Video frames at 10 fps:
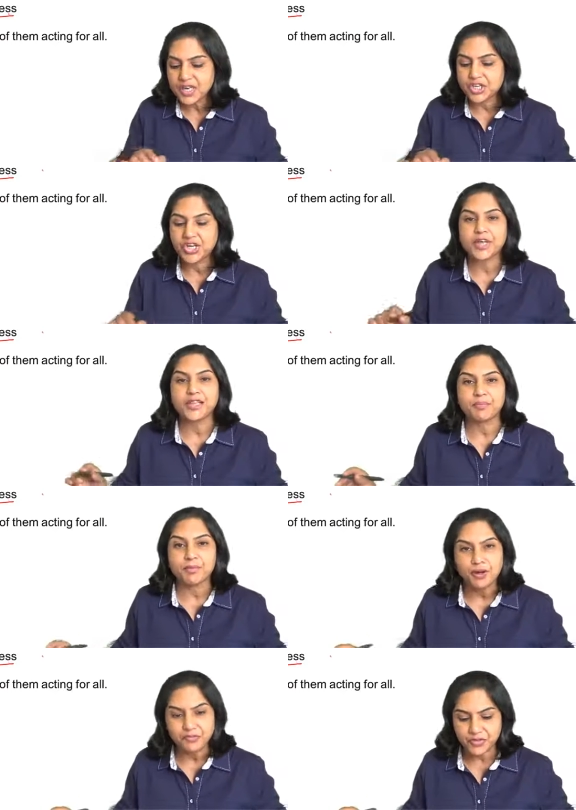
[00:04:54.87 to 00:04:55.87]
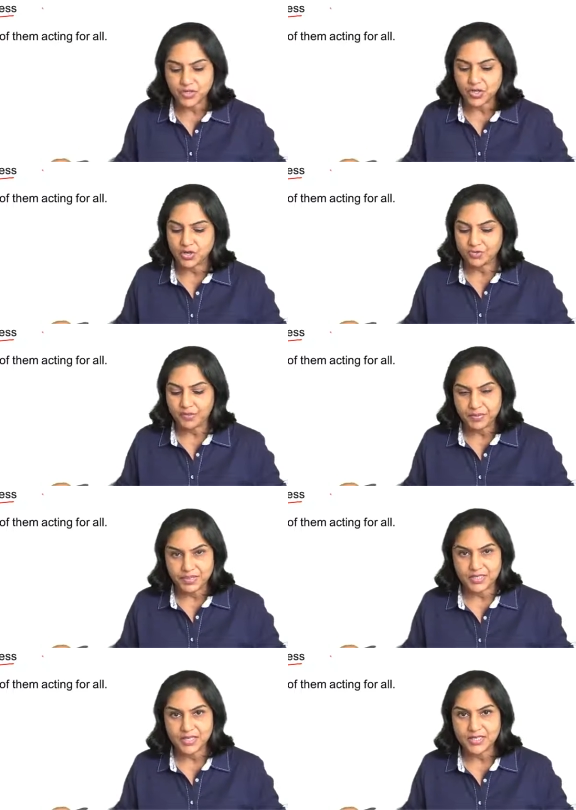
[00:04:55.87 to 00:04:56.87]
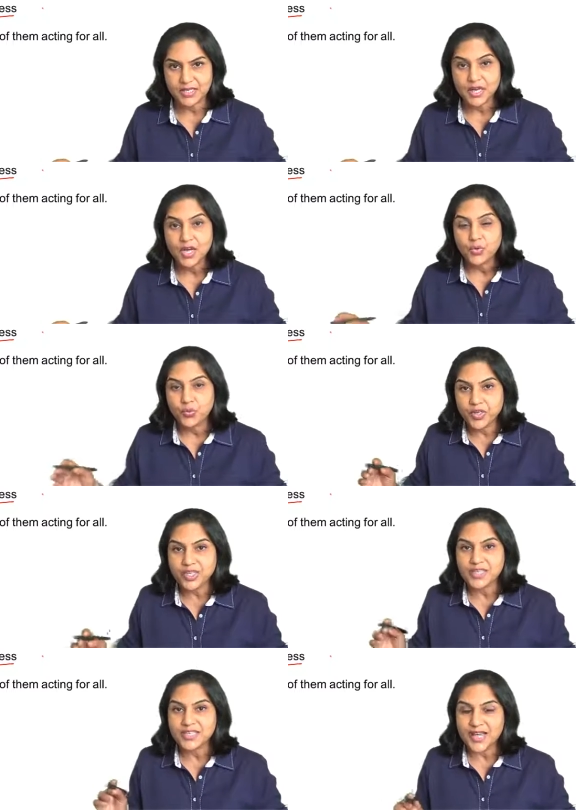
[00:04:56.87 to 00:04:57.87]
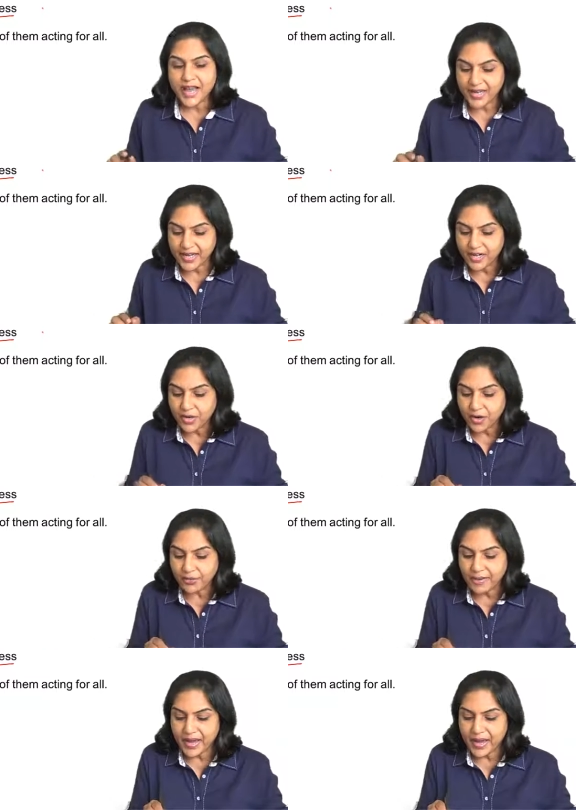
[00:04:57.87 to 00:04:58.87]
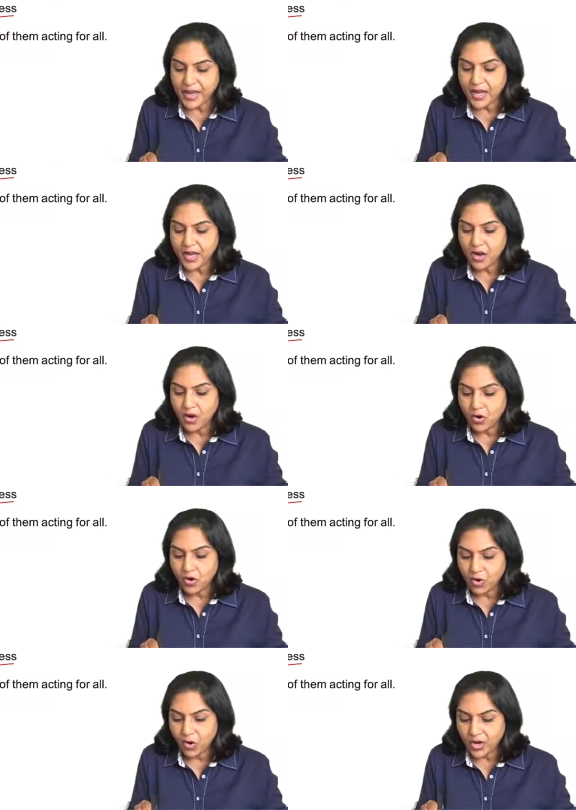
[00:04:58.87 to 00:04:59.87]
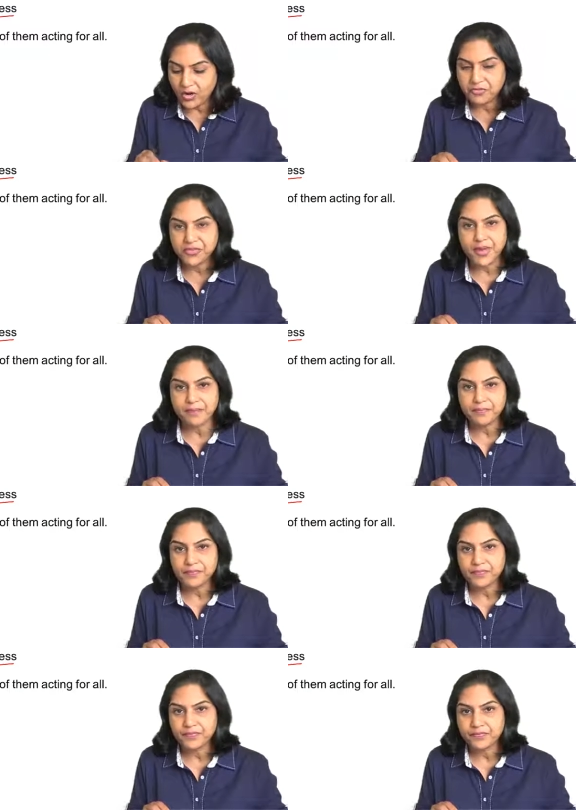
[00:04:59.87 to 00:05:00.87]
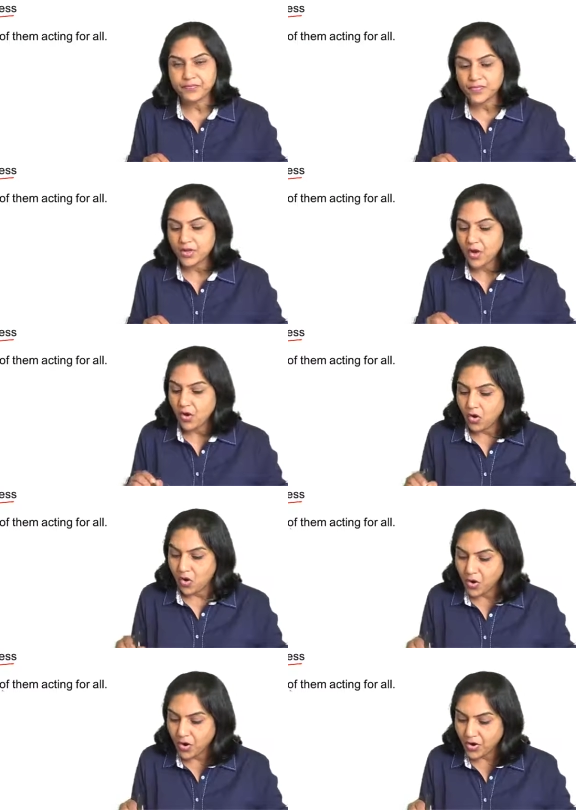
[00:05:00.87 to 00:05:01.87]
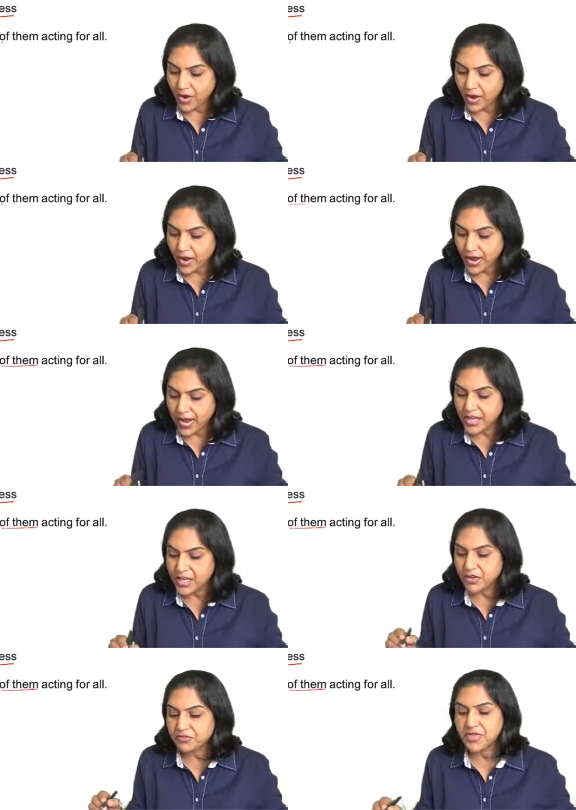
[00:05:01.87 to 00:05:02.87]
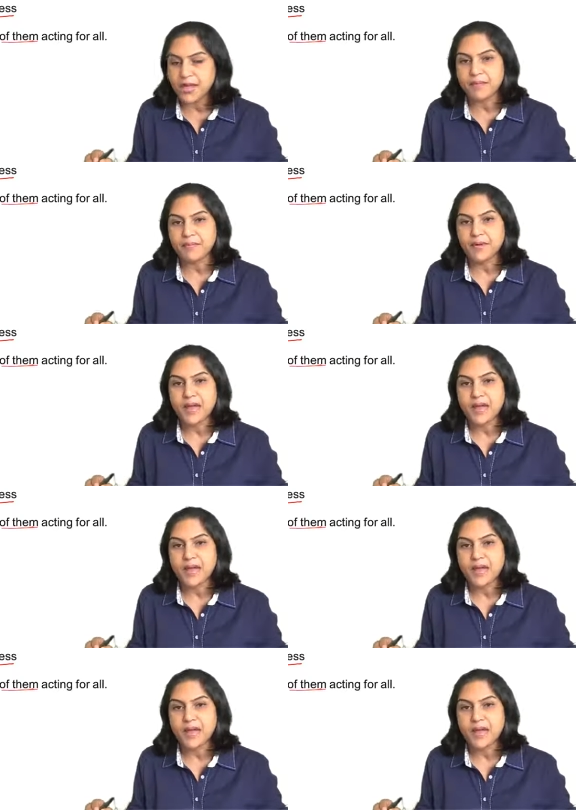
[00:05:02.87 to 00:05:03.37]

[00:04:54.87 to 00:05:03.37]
Share the profits of a business which is carried on by all of them or any of them